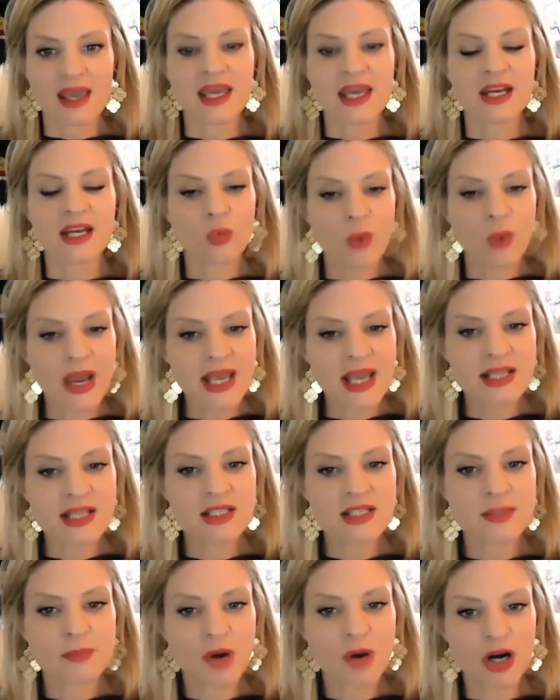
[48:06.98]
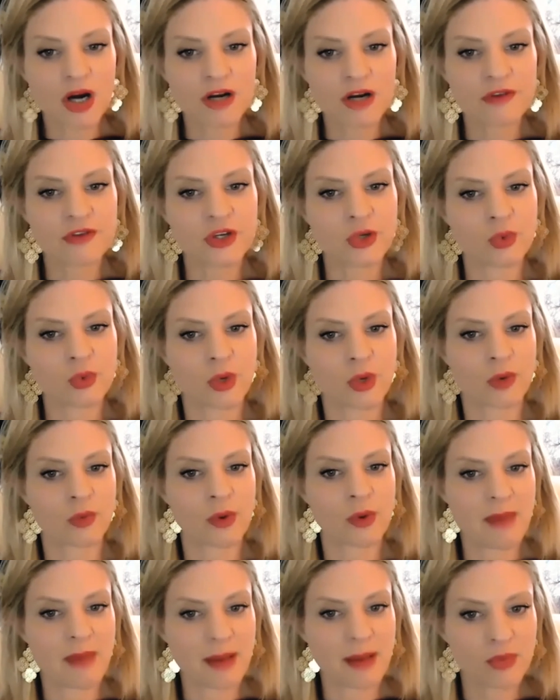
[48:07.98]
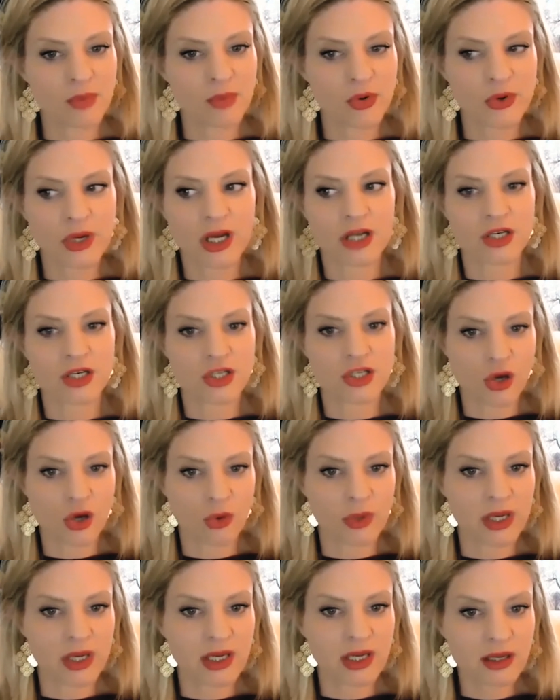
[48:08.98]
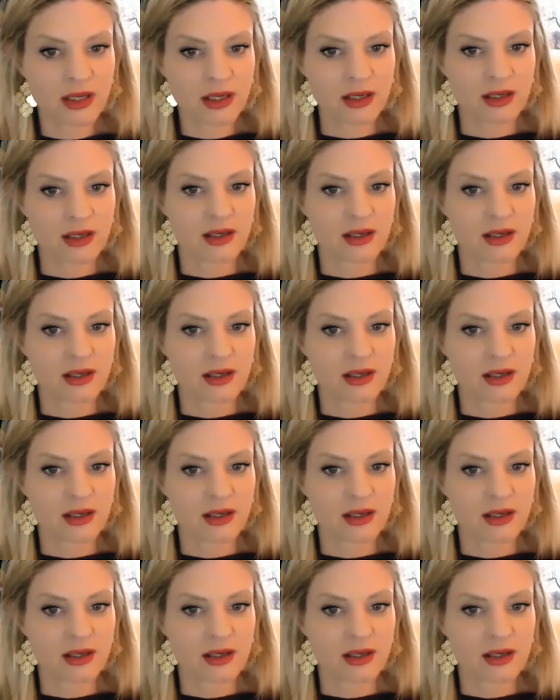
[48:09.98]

it awakens a part of you, a remembering and knowing